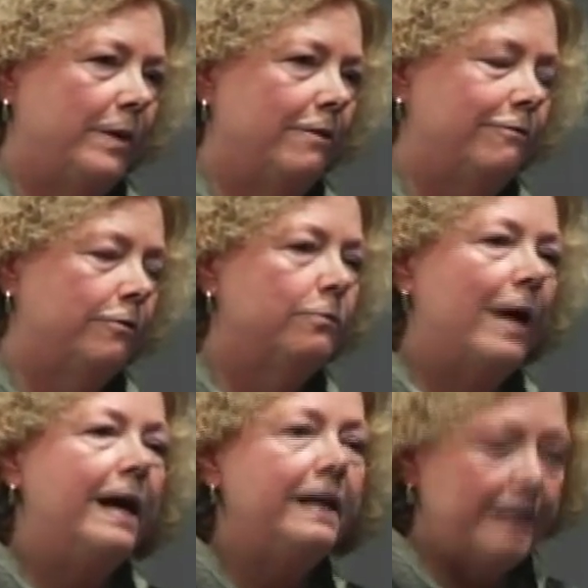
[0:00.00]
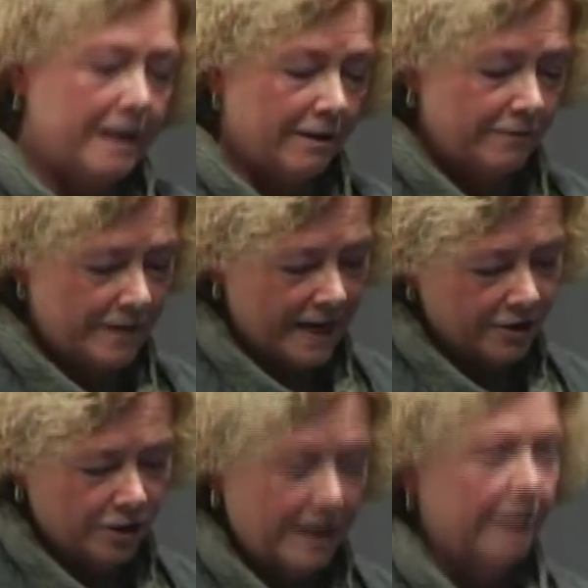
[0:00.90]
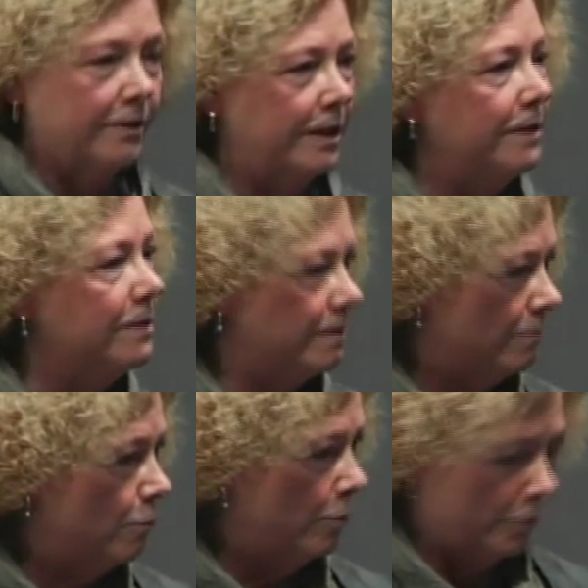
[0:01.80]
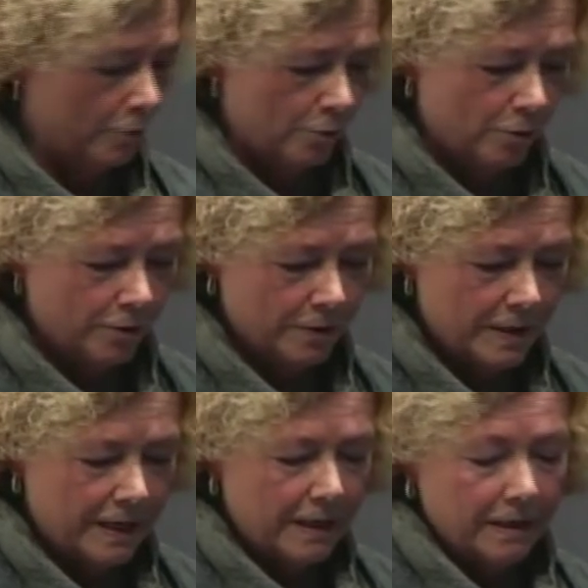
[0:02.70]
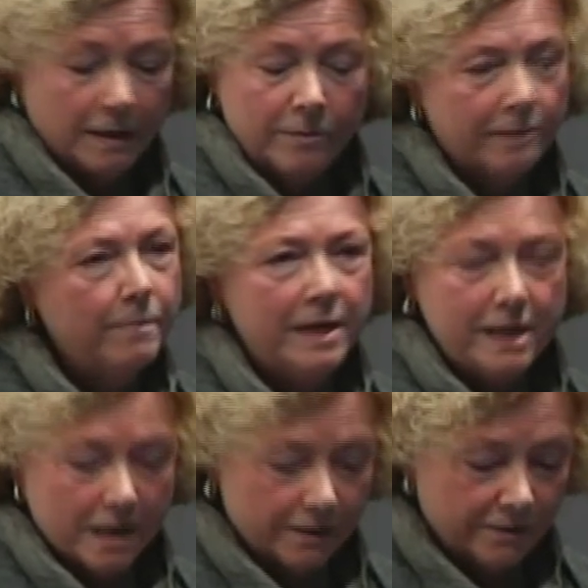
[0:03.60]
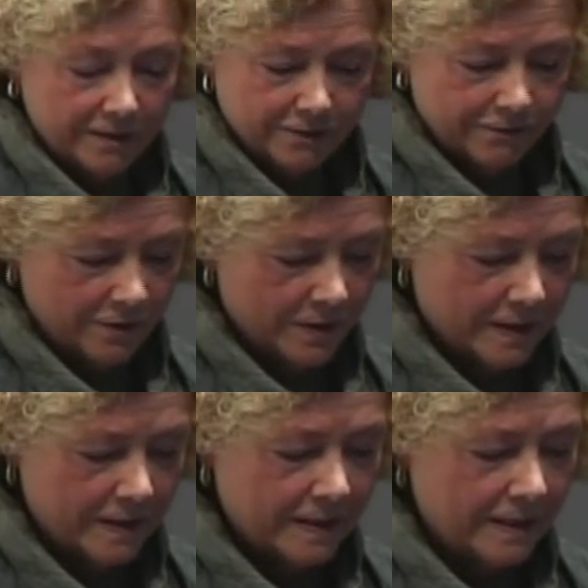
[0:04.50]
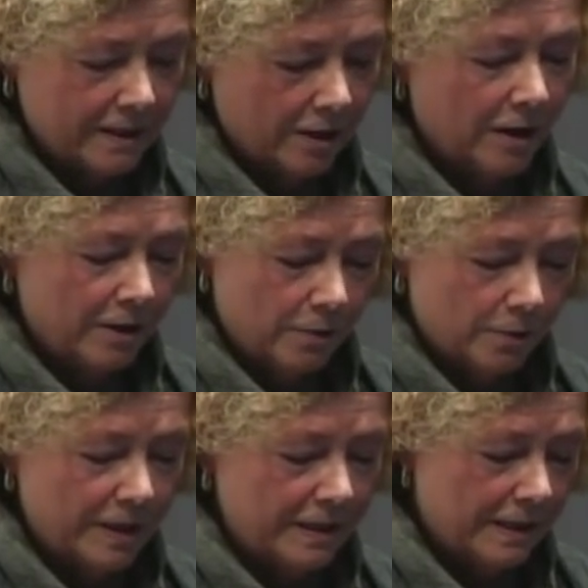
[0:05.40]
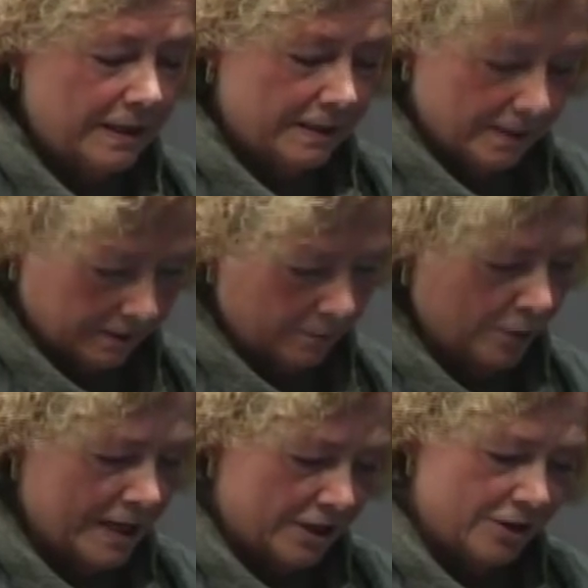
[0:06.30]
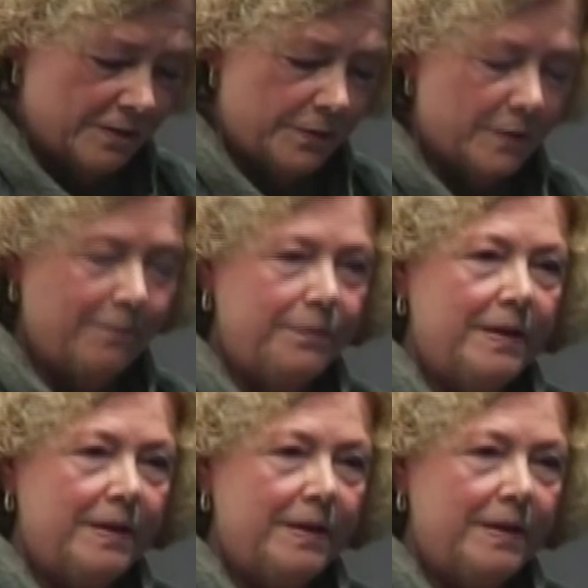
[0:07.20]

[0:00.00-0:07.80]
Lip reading: a variety of nationalities, quote unquote, among many other differences in our ongoing deliberations.